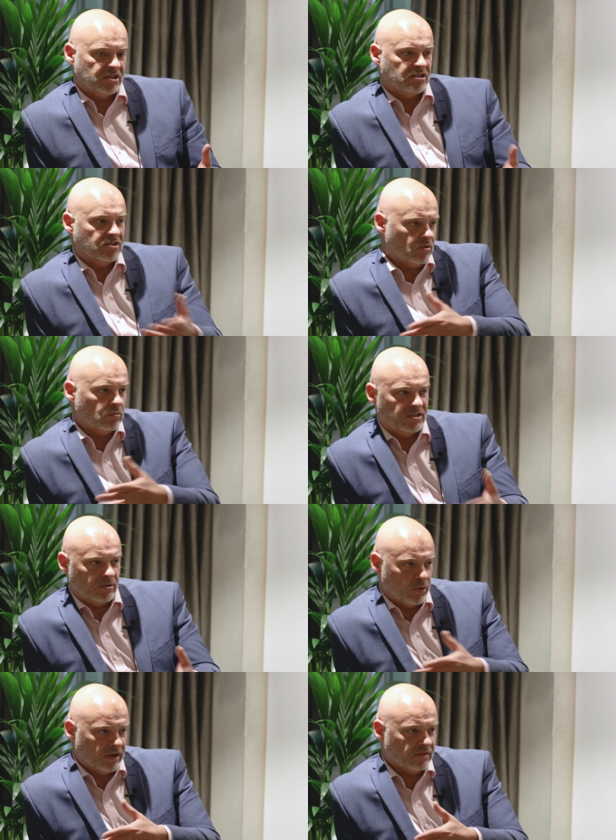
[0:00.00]
It's
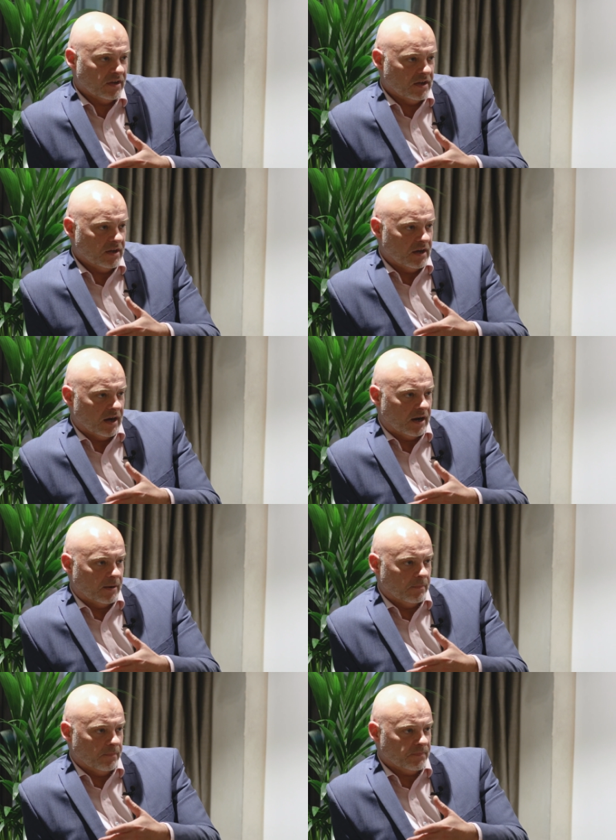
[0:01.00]
consulting with
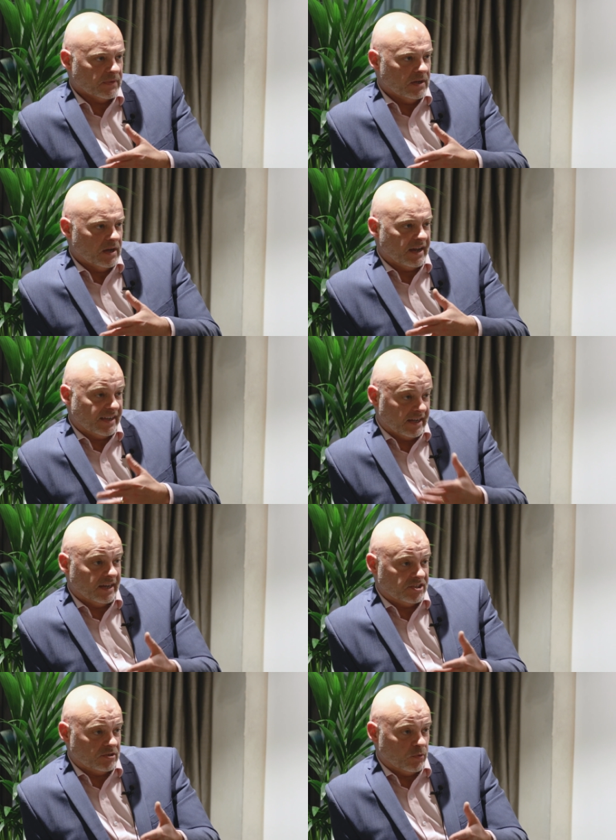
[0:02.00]
and
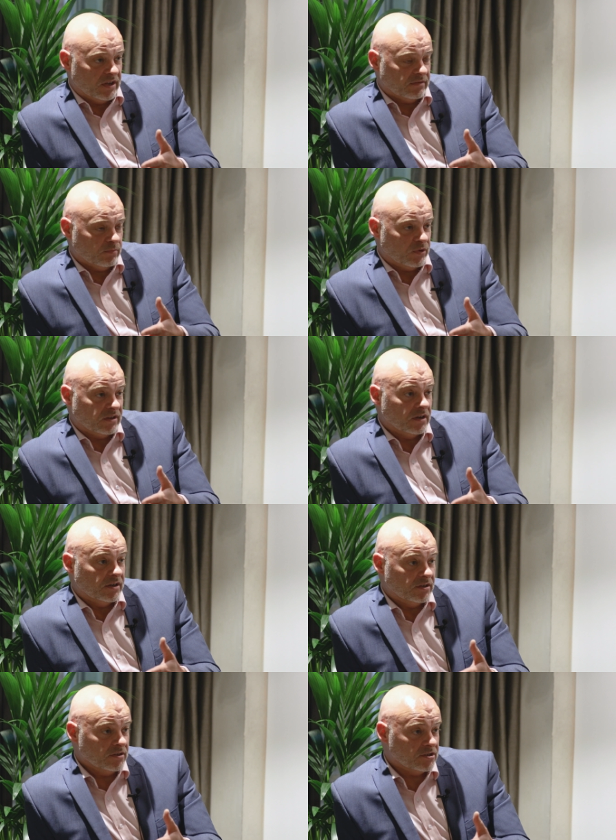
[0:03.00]
engaging with
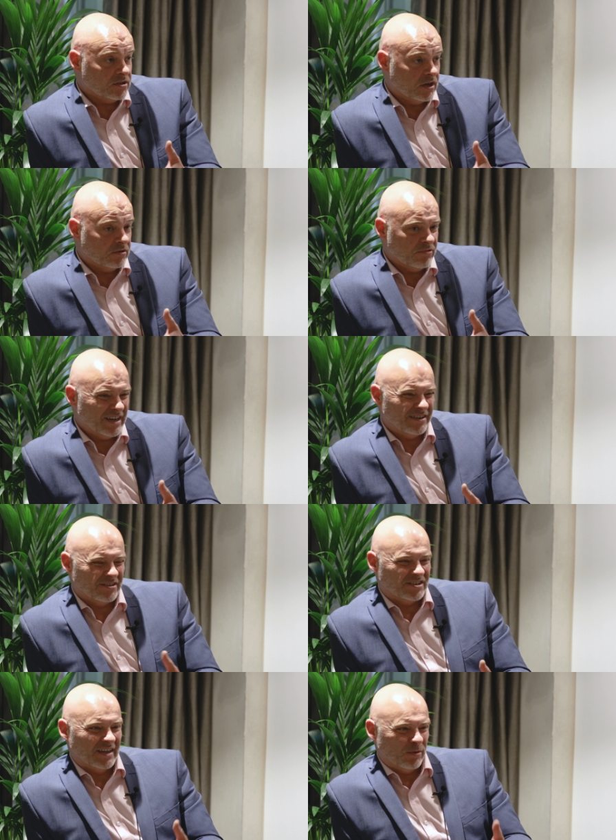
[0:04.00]
learners and really
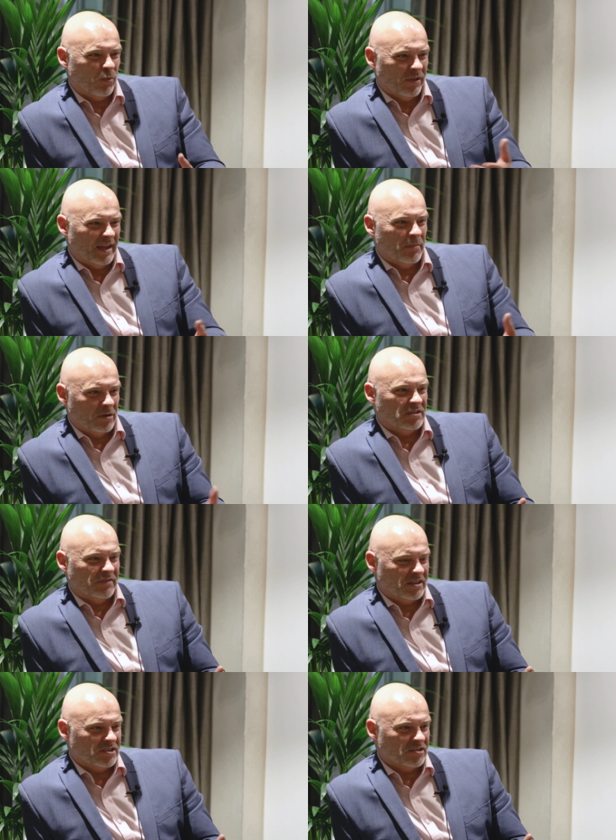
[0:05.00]
understanding what their
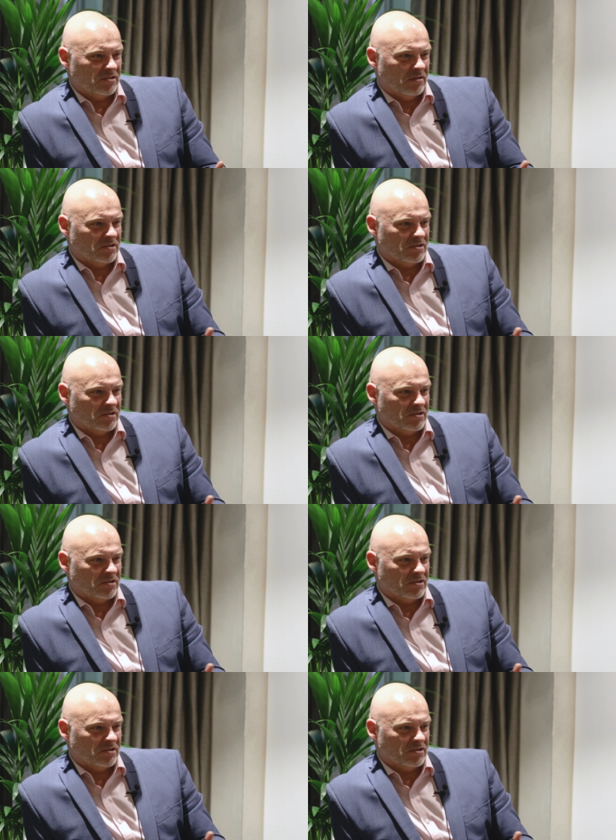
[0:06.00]
motivations are.